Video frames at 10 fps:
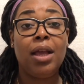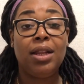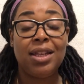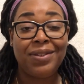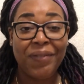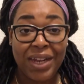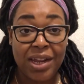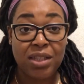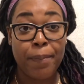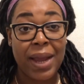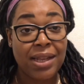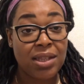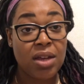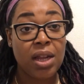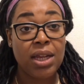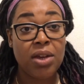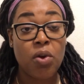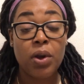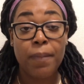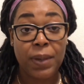This video is basically
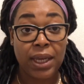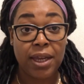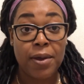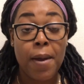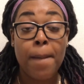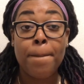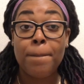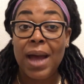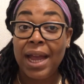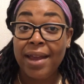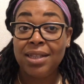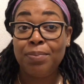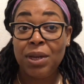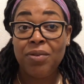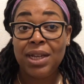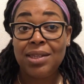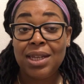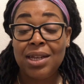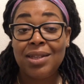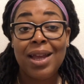going to be my
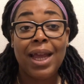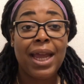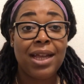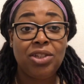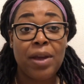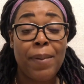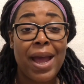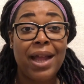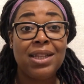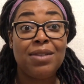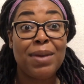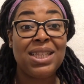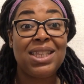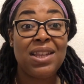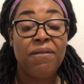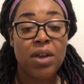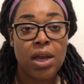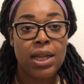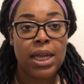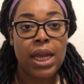experiences in Japan,
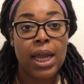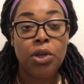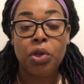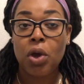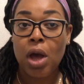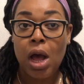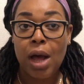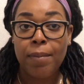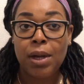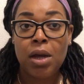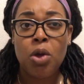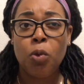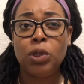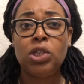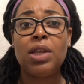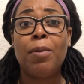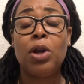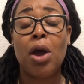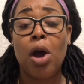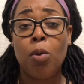specifically in Yokohama, which is
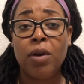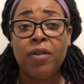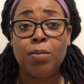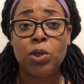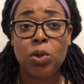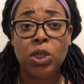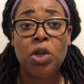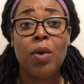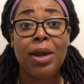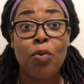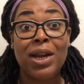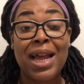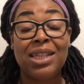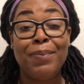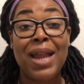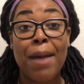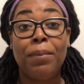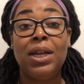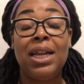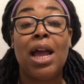about an hour from Tokyo, and what has been
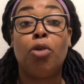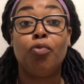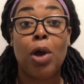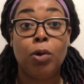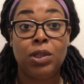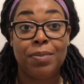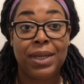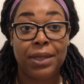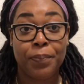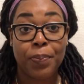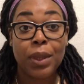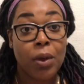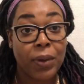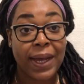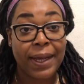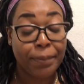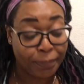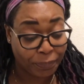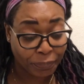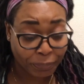happening around me. Okay,
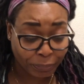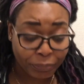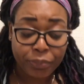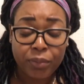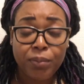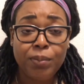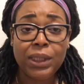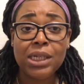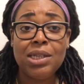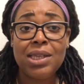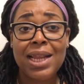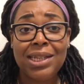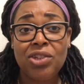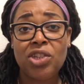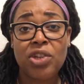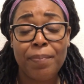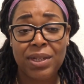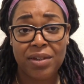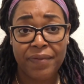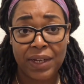so let's just jump
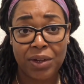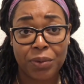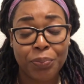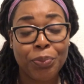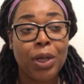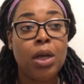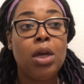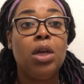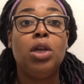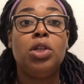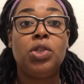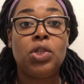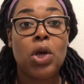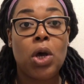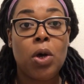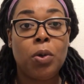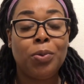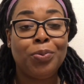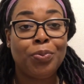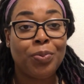into the video.
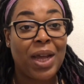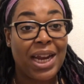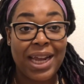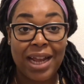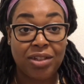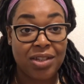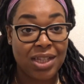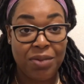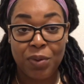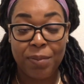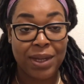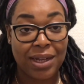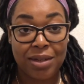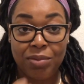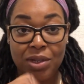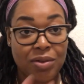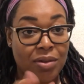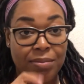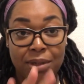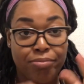So, and again, just keep up because I'm just going
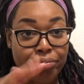to be...